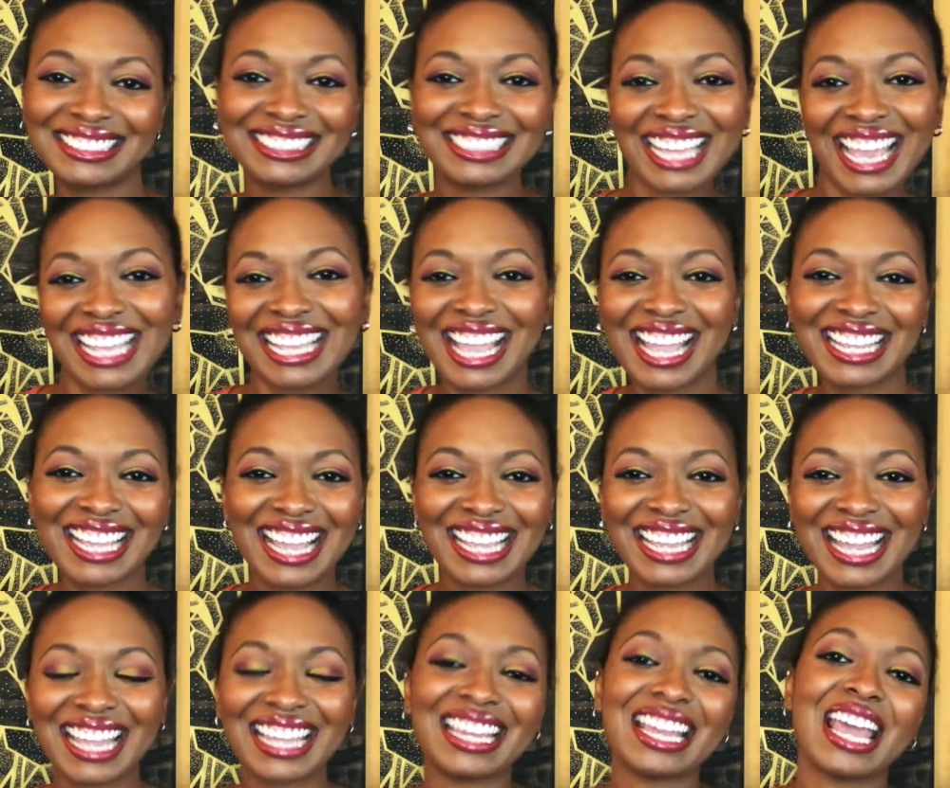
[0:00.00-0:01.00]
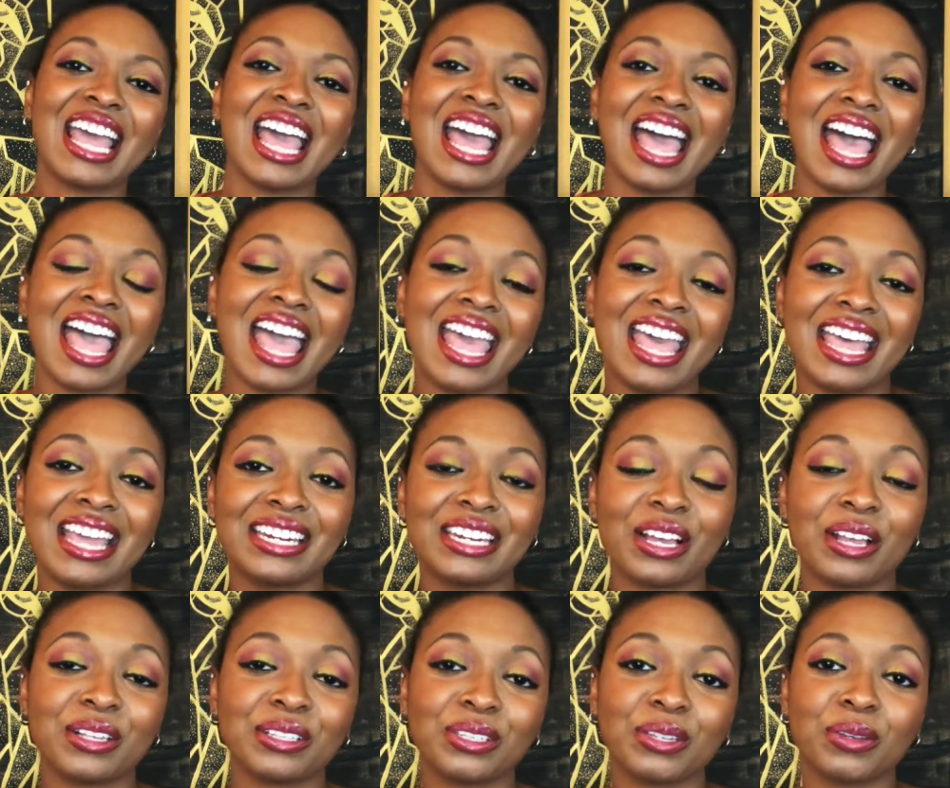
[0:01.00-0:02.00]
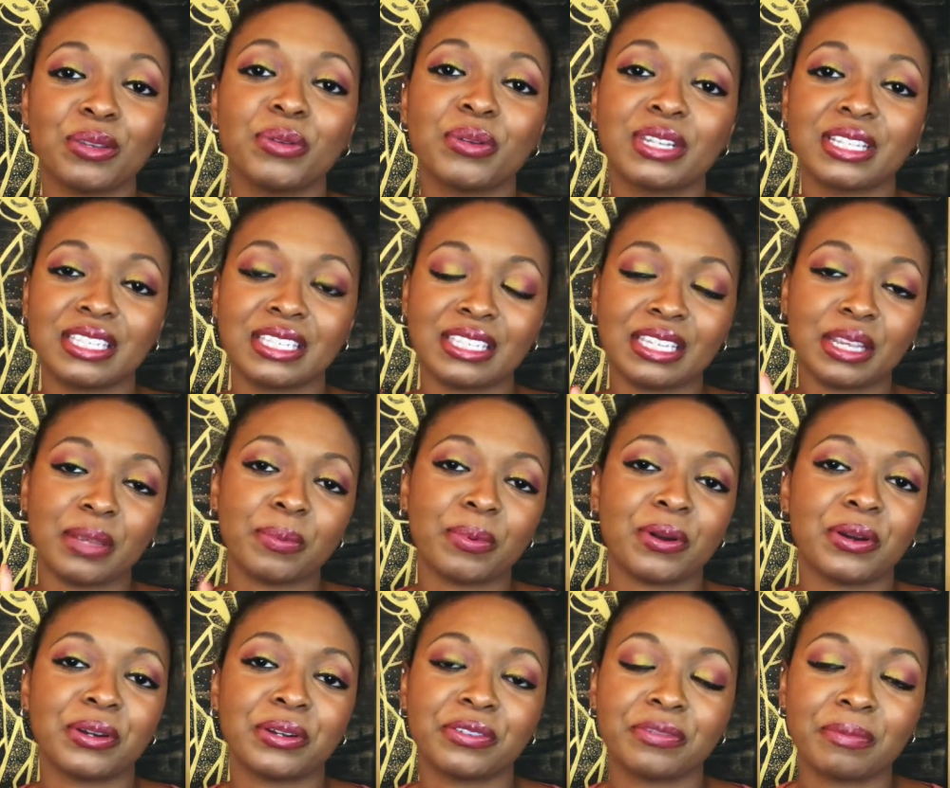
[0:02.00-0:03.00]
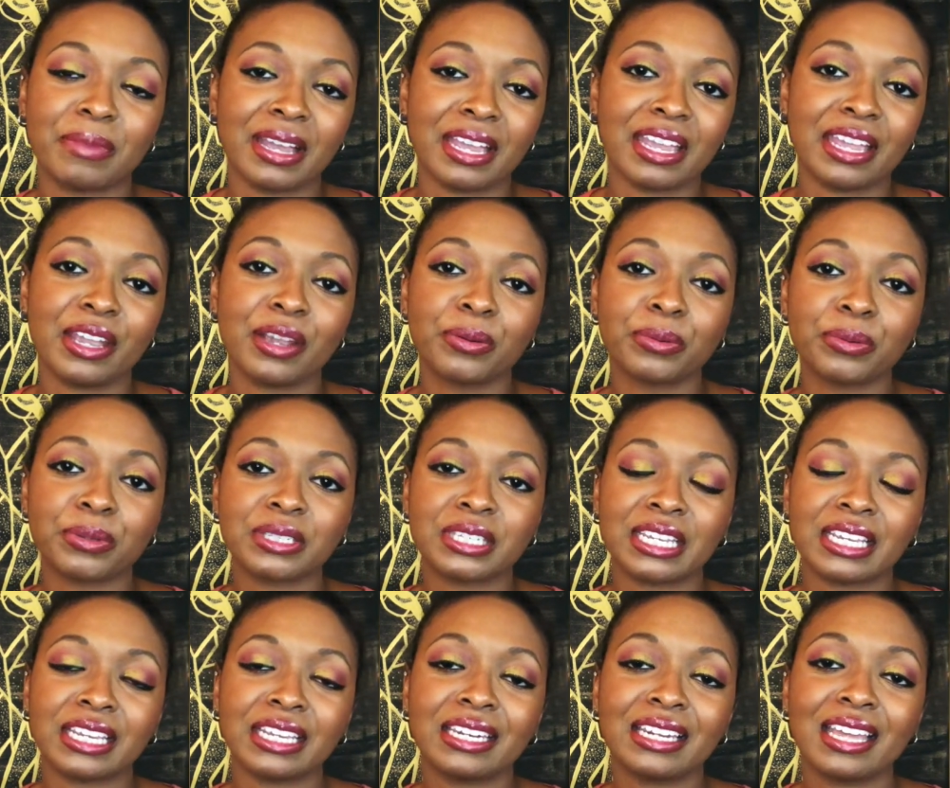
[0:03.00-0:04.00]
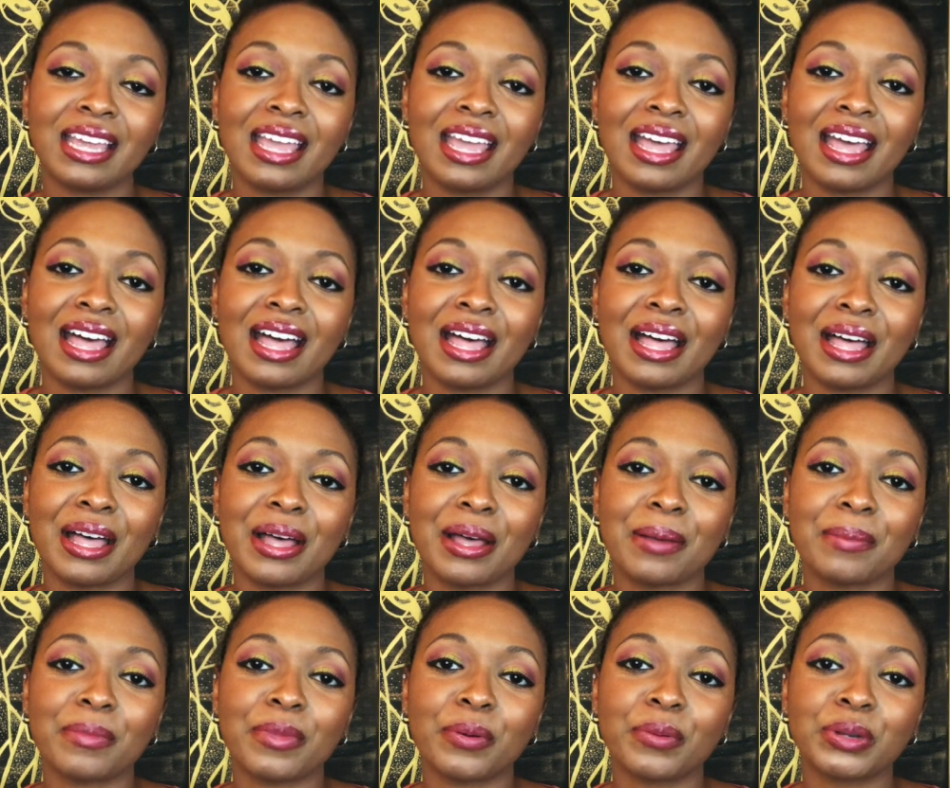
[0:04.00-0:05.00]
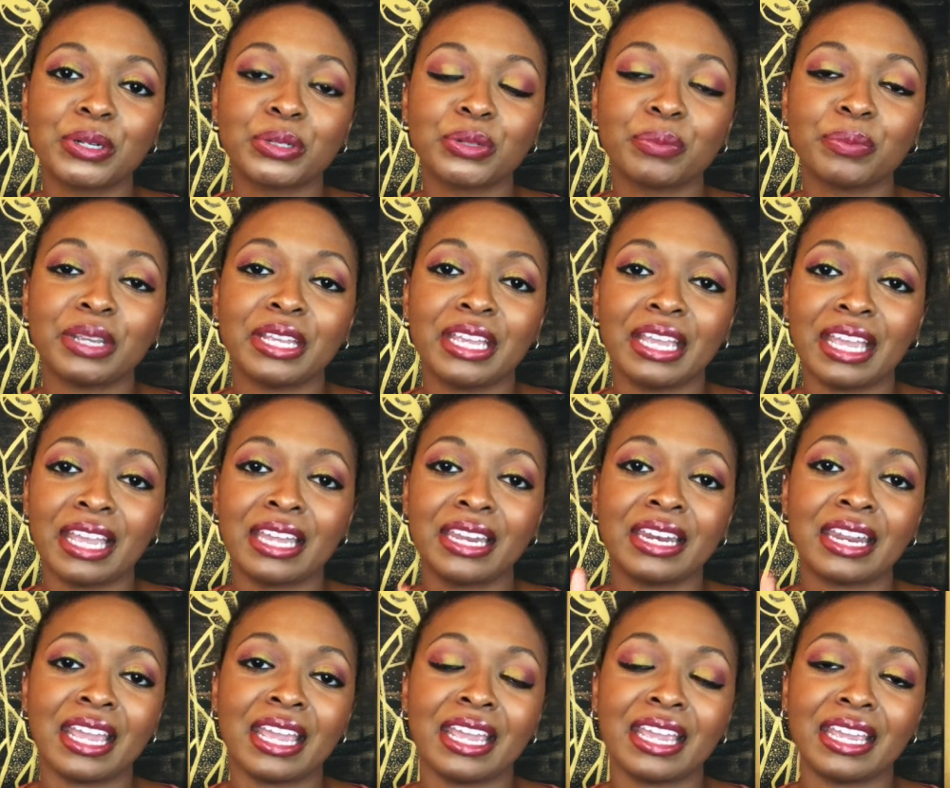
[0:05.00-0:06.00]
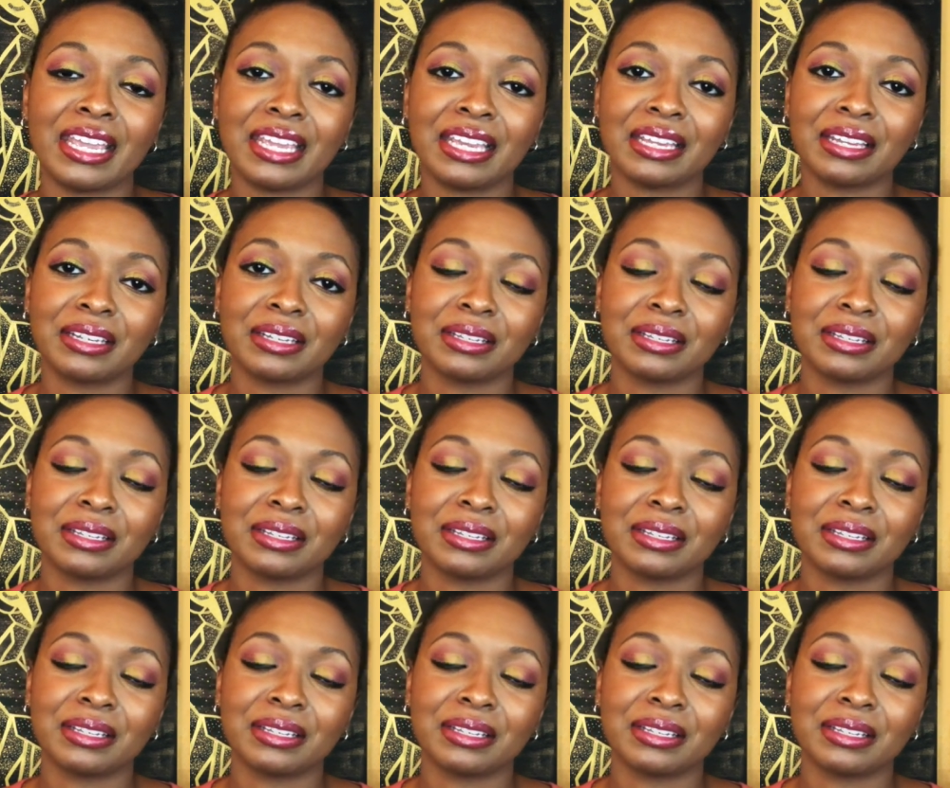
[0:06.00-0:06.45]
Yay, yay, yay, yay. And also you'll get to see part of my hair routine, which will be in a